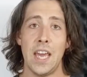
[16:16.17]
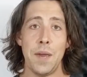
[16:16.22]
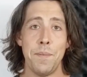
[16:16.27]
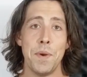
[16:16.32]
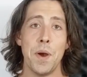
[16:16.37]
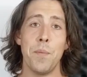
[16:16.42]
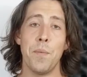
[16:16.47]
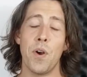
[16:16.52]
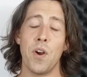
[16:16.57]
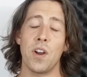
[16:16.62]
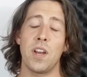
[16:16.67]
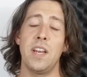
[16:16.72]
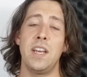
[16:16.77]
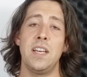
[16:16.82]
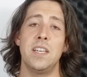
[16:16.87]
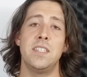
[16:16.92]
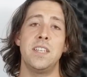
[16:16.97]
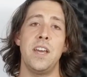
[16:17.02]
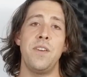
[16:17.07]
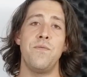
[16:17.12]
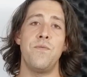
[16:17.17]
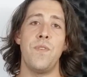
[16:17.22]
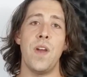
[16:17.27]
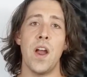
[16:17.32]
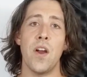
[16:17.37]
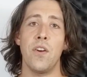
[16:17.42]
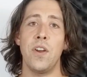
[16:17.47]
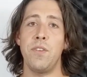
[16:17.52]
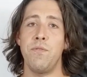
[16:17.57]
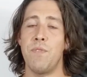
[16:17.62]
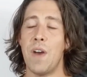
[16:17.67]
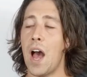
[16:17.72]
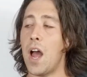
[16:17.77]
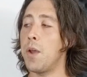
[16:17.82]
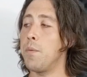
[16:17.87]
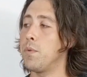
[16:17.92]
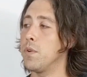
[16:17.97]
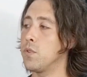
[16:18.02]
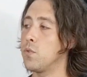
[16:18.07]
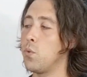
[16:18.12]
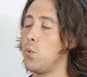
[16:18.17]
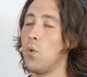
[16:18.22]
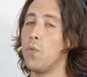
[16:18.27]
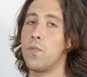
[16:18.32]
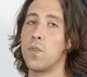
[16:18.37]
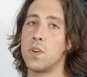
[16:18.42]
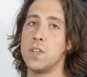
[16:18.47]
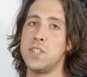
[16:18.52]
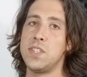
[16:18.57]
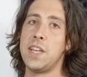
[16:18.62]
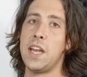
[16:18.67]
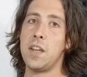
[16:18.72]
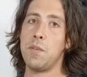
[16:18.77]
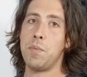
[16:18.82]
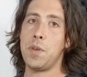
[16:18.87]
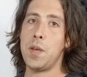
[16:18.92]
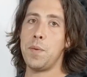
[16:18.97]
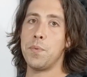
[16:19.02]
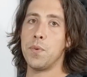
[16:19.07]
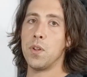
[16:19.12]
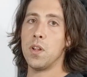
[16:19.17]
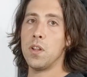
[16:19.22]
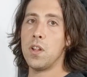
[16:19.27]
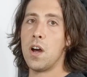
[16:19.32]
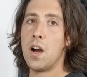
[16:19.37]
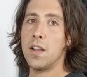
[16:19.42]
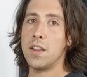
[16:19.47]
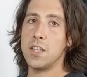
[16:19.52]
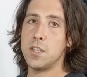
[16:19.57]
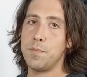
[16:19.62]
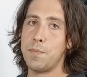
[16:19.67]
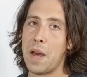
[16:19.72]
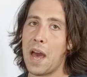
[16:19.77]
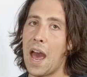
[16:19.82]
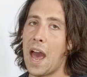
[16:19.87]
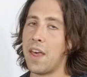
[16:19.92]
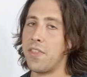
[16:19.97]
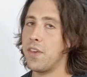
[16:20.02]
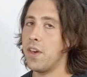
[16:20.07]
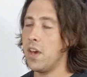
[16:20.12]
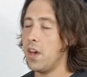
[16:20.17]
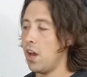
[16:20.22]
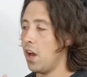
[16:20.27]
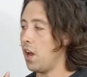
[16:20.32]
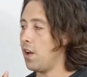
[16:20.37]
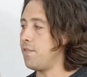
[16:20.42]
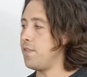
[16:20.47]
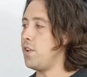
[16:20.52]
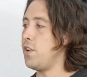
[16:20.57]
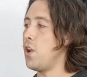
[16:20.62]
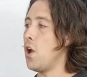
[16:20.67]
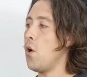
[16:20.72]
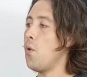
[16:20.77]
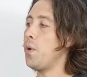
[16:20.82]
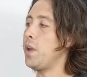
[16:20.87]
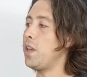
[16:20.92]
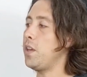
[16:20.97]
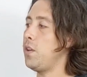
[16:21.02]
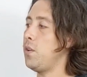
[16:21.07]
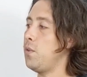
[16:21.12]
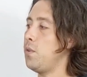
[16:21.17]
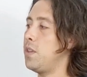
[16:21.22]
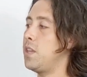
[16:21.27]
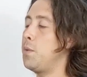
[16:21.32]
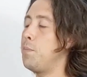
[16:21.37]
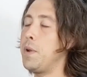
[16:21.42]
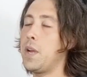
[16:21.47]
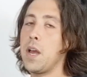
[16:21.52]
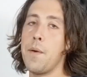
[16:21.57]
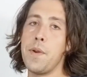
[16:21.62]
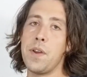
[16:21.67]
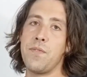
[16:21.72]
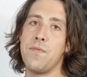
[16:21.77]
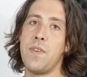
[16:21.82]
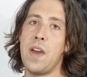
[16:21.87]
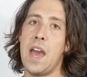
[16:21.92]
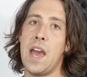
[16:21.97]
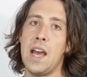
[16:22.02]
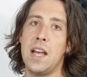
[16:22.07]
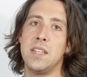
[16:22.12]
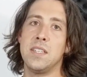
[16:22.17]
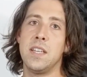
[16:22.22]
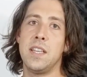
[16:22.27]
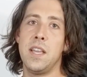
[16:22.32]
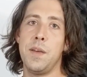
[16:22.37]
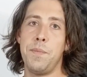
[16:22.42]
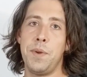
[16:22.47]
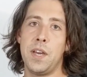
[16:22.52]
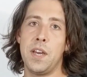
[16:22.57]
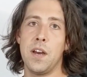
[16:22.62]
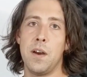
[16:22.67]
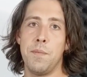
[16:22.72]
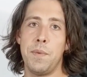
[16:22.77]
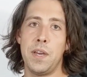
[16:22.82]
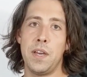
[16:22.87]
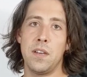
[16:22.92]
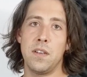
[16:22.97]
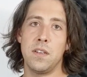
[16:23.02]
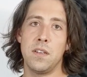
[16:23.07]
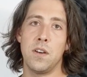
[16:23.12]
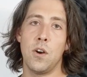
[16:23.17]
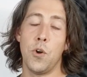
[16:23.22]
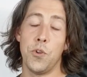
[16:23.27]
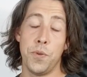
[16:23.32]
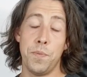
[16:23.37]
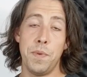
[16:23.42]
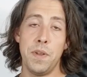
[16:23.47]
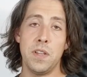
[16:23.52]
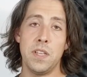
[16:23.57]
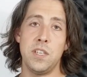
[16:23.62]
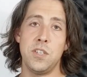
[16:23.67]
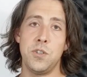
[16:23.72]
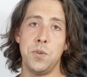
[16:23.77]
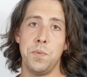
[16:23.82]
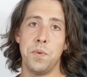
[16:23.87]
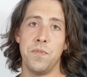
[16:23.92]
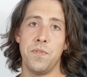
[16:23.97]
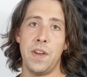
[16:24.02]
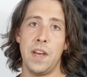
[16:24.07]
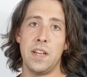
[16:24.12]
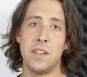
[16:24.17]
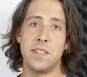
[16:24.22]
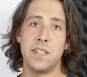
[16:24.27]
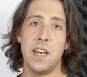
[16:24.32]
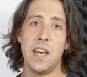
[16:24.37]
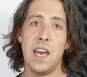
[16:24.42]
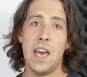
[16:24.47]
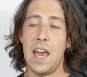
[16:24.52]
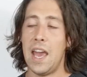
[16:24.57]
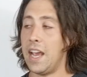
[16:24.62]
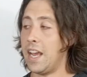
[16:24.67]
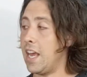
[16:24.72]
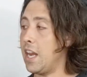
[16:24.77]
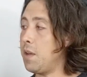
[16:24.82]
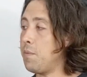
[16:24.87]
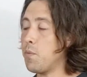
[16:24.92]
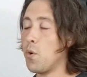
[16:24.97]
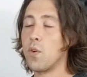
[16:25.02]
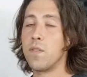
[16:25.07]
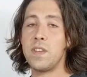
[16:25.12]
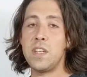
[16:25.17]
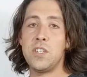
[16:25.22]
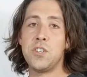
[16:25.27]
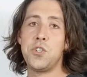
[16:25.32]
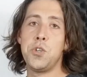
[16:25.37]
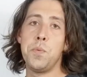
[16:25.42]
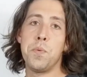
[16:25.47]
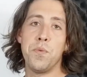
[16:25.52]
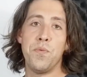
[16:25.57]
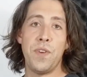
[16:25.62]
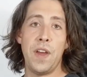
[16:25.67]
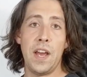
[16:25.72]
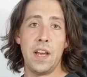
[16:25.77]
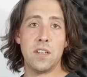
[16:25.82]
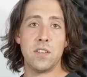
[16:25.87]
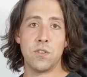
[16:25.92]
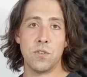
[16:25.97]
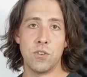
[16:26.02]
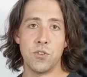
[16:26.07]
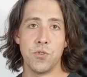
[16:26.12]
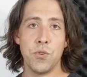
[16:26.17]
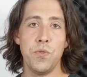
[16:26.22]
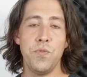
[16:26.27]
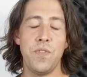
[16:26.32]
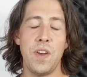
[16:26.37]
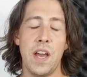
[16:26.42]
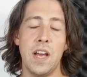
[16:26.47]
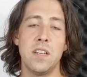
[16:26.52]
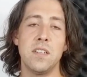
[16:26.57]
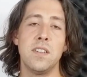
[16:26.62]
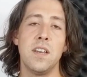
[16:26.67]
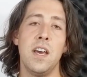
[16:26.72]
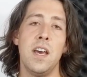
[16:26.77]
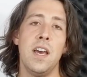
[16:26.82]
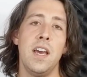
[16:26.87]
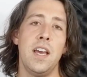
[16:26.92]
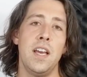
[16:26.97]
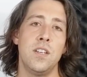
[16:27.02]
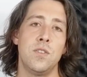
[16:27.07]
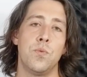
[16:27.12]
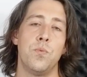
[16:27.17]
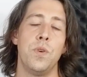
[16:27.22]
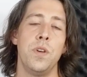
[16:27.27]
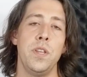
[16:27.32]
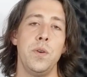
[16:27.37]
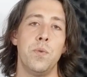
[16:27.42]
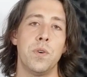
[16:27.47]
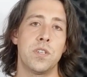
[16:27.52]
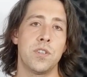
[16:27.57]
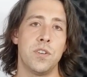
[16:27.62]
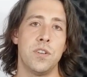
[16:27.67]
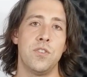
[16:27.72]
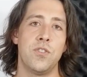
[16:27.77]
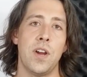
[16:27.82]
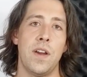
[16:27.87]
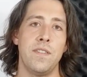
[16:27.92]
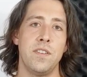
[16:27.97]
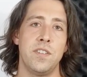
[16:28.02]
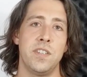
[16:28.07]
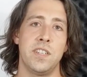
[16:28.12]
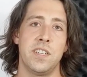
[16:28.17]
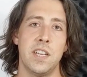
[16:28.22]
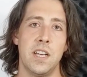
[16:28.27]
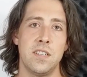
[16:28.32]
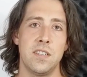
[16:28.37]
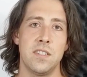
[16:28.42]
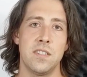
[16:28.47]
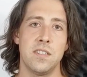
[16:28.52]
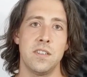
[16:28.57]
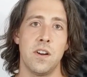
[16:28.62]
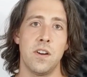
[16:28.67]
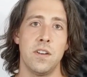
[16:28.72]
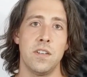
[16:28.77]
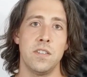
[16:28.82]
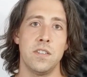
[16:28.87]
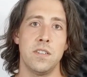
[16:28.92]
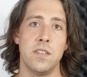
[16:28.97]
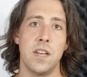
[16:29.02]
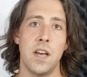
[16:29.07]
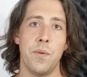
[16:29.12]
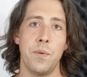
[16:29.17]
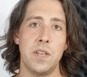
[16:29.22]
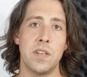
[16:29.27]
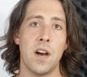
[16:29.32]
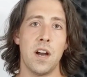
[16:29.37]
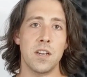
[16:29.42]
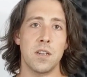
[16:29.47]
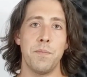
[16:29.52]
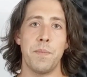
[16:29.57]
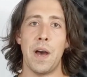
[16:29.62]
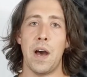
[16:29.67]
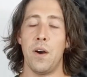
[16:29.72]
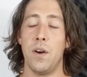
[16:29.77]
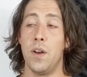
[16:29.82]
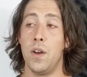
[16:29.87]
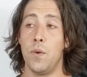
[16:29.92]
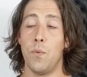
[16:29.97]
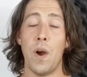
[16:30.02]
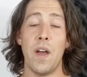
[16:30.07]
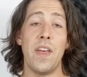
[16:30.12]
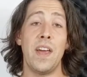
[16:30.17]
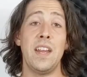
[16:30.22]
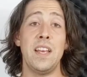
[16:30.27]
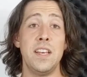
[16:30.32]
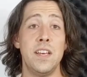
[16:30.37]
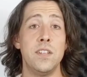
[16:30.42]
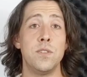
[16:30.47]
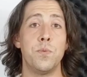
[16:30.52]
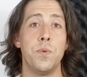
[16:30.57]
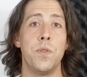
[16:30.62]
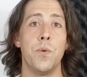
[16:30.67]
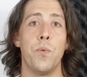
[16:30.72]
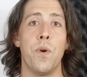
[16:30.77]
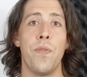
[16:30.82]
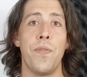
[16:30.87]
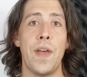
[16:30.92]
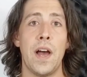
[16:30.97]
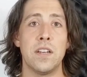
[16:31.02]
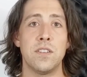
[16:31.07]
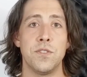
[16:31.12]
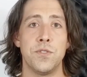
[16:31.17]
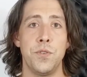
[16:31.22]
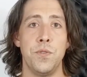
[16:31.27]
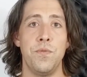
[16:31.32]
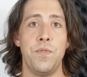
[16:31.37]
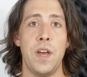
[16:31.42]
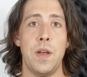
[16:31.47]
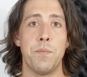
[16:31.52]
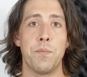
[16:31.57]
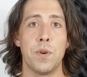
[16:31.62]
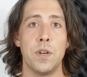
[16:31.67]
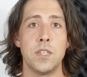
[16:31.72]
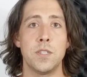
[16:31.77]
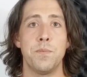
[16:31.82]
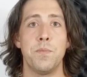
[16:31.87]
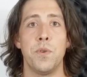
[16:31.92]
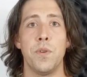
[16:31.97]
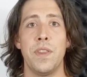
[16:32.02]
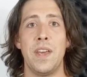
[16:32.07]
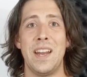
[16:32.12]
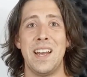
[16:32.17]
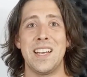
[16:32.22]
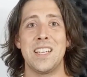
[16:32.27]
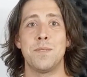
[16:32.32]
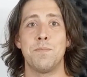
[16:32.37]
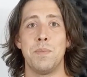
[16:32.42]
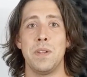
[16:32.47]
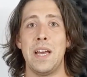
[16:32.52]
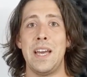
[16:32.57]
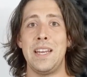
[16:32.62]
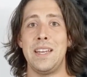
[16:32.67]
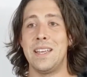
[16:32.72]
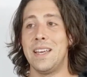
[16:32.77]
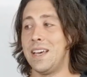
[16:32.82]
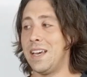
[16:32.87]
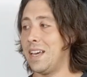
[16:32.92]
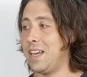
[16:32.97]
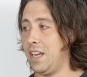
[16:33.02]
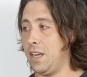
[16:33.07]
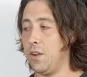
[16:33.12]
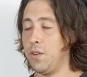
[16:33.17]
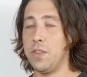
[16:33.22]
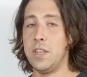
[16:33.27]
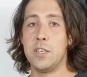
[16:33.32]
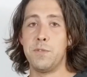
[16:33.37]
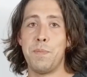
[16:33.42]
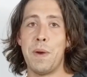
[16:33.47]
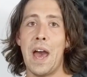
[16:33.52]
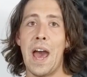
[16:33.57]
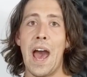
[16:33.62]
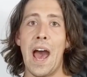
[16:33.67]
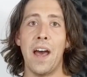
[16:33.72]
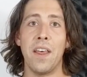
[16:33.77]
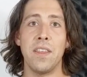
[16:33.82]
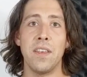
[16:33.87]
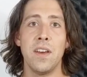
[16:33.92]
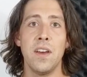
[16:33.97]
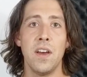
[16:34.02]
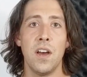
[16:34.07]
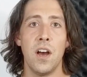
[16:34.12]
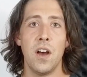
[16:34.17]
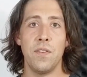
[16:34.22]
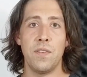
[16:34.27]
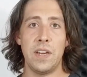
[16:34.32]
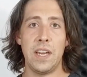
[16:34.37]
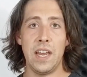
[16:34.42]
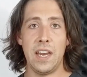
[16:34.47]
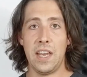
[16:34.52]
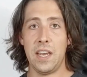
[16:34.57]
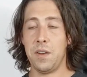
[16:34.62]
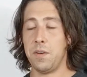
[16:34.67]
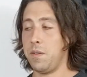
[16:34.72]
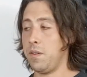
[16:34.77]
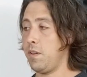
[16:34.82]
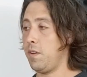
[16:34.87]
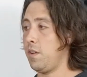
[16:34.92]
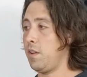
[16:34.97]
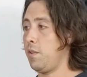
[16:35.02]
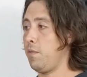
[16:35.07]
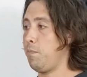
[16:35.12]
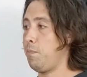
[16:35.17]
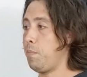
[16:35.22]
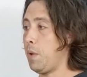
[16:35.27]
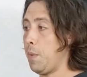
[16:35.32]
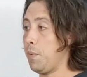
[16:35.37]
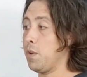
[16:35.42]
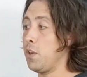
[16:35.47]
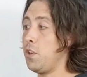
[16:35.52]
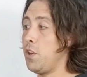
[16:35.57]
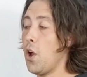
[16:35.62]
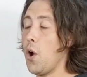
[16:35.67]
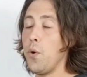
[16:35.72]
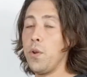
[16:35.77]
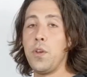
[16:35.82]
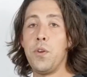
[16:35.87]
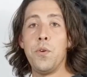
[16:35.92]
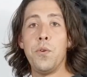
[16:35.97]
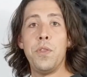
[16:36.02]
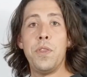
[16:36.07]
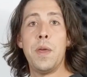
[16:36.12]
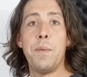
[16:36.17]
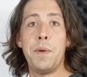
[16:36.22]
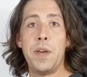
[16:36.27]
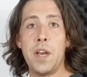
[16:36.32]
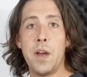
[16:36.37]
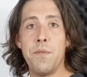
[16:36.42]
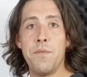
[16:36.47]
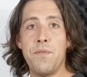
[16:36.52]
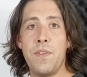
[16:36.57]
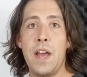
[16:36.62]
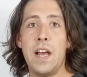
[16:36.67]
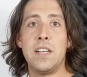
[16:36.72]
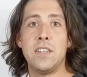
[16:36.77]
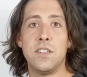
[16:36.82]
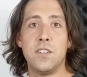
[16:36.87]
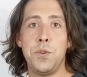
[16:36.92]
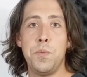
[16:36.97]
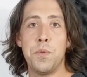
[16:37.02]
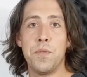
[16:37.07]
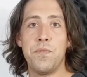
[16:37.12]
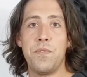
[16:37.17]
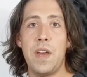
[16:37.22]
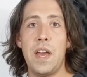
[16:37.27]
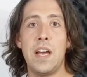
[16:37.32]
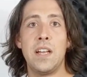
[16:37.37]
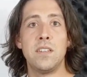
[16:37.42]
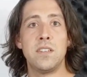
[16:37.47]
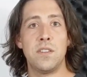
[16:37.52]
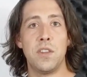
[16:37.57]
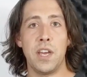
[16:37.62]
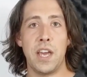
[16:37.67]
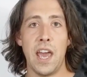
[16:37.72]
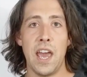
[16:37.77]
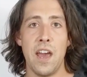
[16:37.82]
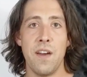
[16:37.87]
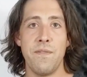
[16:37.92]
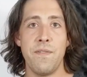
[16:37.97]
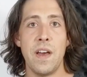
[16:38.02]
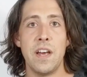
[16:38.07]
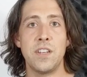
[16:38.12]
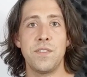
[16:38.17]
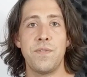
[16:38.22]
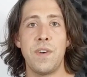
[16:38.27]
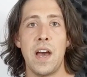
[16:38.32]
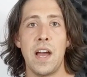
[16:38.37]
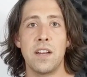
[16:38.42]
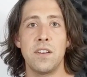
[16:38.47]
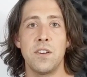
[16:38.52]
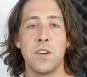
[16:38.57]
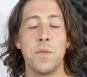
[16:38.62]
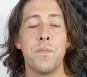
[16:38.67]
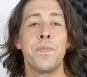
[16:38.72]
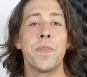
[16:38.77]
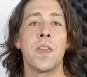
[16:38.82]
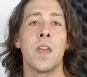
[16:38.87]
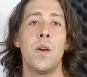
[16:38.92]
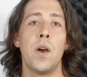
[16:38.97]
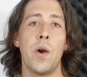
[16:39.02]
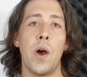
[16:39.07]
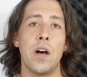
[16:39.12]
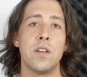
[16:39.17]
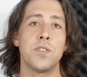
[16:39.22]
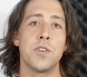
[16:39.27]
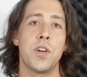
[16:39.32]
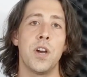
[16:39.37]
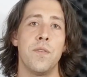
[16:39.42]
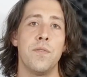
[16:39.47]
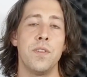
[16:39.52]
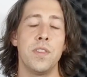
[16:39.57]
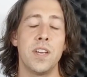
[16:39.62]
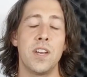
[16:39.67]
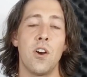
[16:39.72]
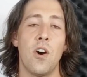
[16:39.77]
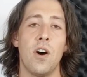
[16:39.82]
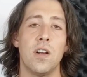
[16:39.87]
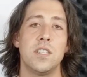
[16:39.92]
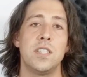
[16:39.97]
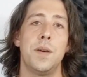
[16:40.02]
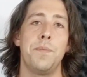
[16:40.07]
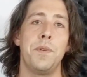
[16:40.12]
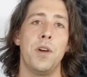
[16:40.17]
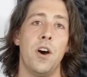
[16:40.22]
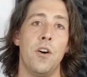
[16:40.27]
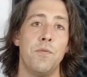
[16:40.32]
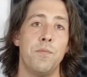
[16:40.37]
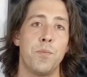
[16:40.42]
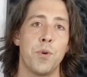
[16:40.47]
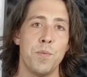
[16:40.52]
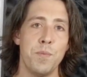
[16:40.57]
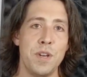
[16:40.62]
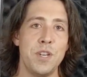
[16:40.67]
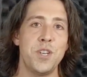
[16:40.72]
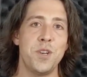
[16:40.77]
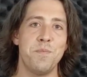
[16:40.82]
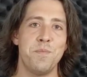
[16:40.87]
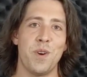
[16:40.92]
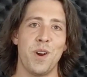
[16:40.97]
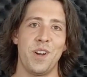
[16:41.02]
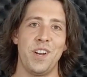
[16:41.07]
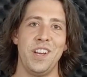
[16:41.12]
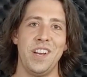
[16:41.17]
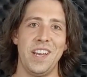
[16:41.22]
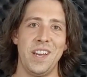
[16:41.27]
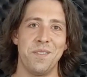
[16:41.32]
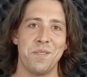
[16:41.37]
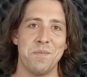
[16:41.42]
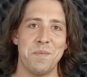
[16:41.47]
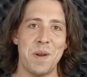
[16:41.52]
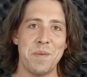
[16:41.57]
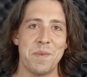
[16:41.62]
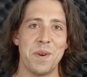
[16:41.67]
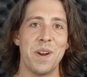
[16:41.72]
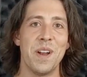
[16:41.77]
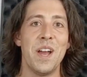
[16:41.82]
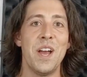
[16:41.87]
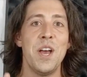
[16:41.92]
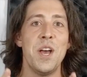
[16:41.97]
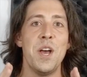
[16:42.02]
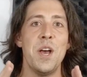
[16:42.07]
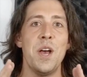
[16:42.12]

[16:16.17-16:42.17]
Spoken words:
Email marketing is a very valuable tool for sending people along this path of knowing you to becoming fans and then becoming ultimately super fans. And getting more of these super fans or true fans is really what's going to drive your success as an artist. Now, we talked about why that is with the 1,000 true fan principle. Then I explained, this path of getting people to know you, then become fans and super fans, the KFS factor. I also covered the concept of permission marketing. Remember,